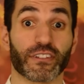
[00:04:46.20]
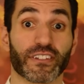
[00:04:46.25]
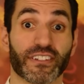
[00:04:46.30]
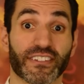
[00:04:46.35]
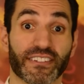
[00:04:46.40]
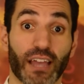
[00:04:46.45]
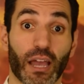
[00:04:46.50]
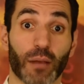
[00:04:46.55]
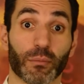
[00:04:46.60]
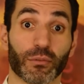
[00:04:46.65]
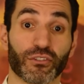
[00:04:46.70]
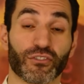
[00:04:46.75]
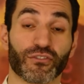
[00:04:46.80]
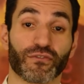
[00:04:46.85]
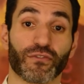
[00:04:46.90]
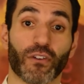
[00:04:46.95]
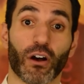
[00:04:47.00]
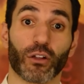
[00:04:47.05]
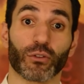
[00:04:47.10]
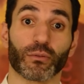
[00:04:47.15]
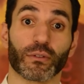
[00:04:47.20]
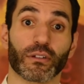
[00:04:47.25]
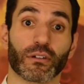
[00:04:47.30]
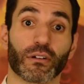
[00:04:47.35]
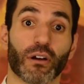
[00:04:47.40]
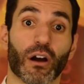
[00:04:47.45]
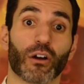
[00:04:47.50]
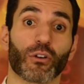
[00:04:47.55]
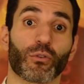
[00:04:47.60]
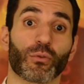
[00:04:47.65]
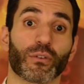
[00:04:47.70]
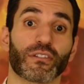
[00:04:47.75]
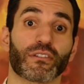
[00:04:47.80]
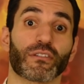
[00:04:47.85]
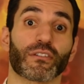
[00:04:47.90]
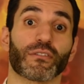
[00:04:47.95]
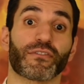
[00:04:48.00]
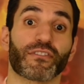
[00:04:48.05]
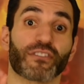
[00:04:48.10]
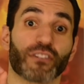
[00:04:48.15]
established following the
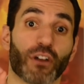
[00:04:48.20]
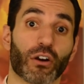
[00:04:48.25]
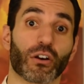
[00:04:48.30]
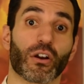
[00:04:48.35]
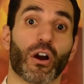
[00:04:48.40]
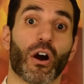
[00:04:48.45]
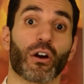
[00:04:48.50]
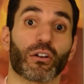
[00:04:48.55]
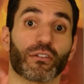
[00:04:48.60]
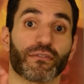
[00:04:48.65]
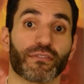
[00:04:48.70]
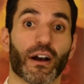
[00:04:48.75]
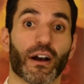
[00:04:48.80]
conquest of Sargon of